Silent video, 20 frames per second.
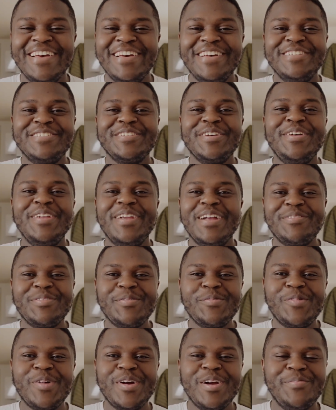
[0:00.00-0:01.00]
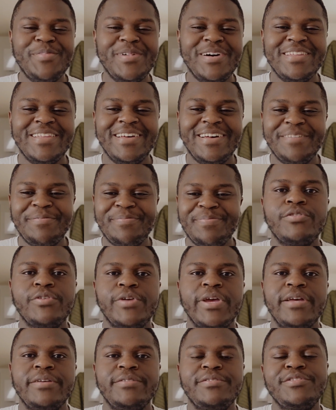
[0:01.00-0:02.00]
So you don't have to worry about that. It's
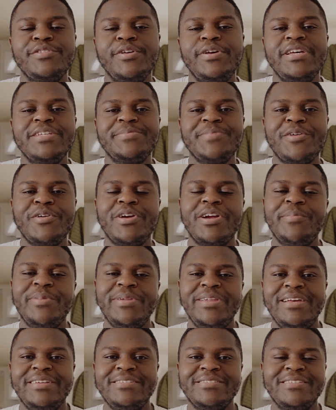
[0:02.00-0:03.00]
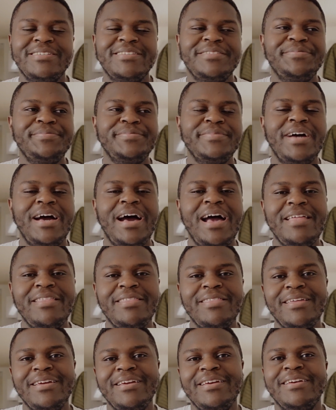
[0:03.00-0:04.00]
okay, so here's my recommendation. I
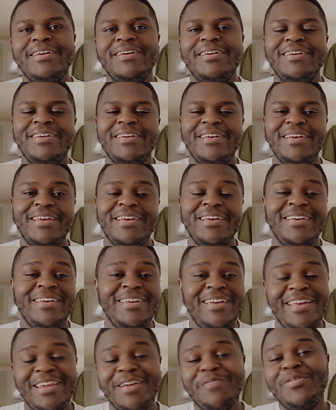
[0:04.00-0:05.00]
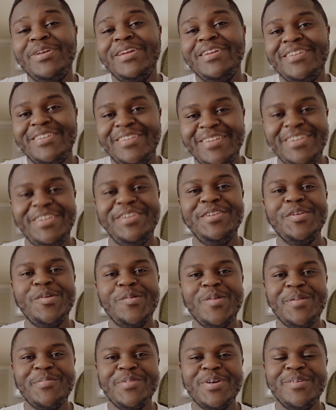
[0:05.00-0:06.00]
think you know
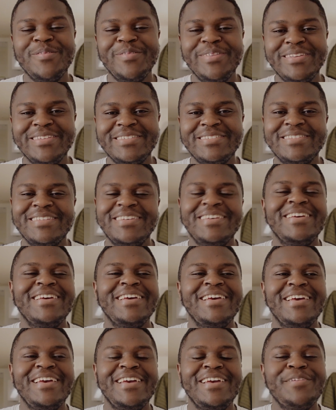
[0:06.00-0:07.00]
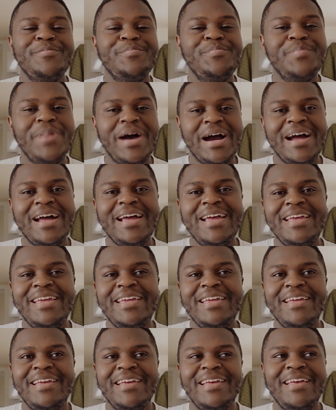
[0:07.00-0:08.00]
where I'm going with this.
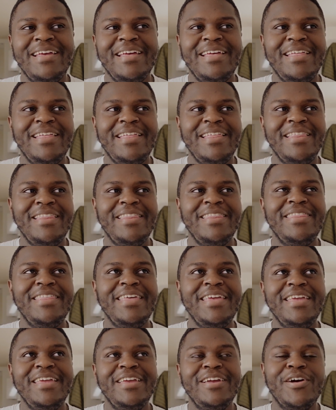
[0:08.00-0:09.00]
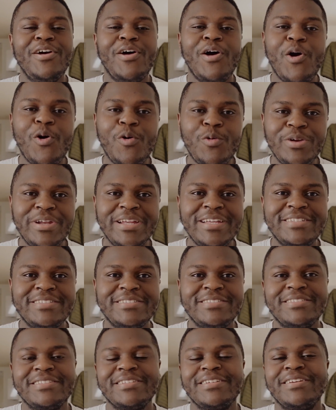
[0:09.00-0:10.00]
Buy the
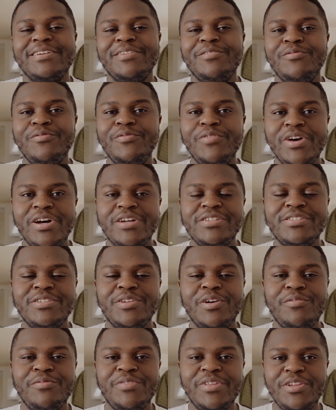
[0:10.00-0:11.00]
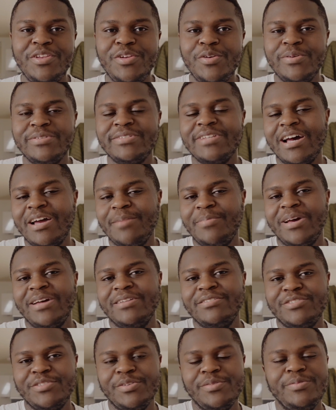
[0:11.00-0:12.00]
oldest version of the newest
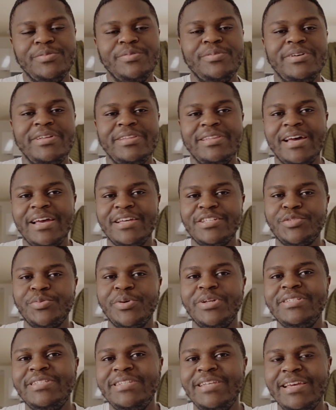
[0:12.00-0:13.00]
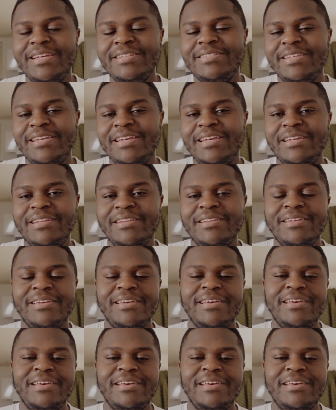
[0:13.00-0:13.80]
iPad. So that is 2018